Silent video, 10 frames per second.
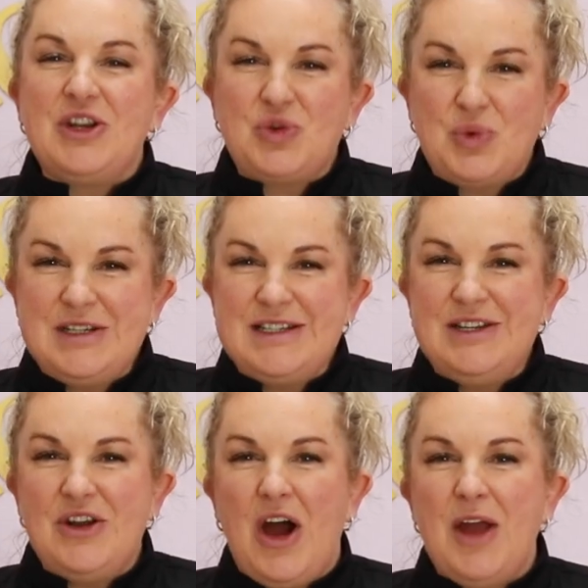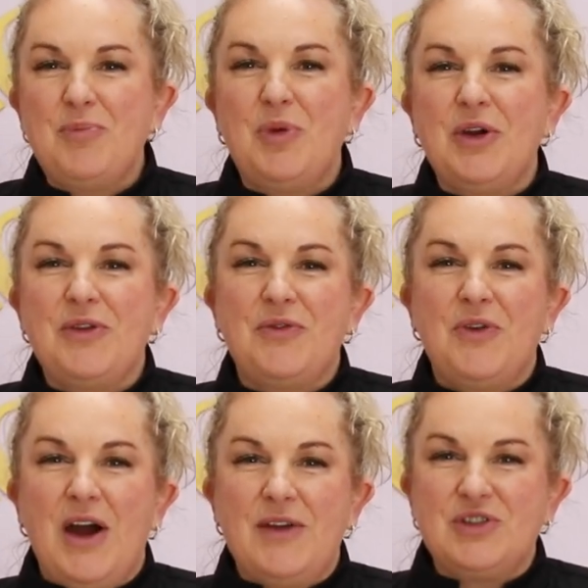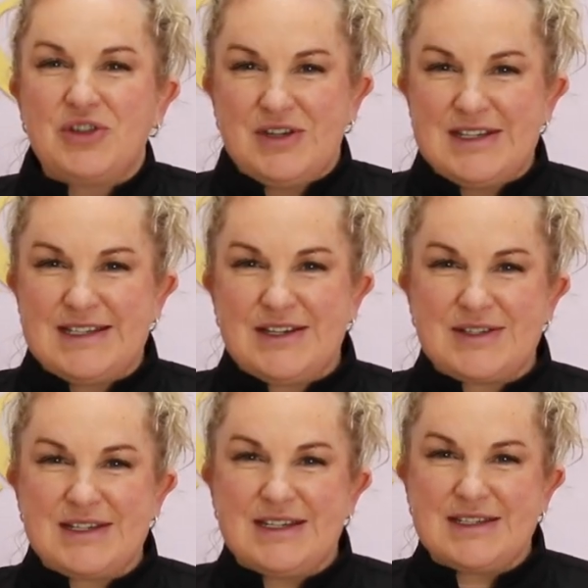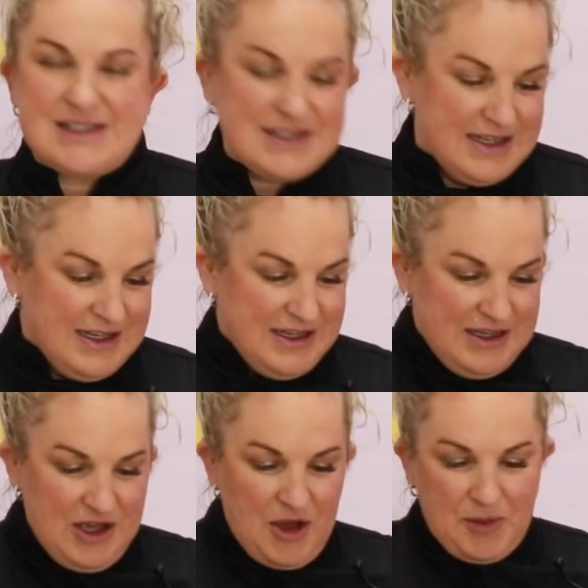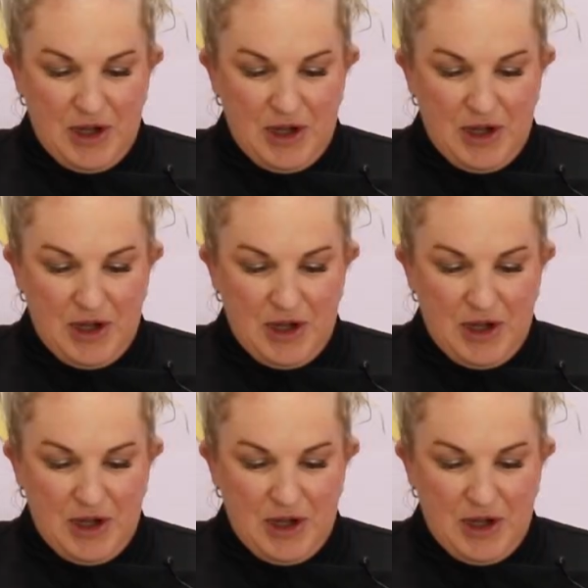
and 29.5 degrees Celsius. I'm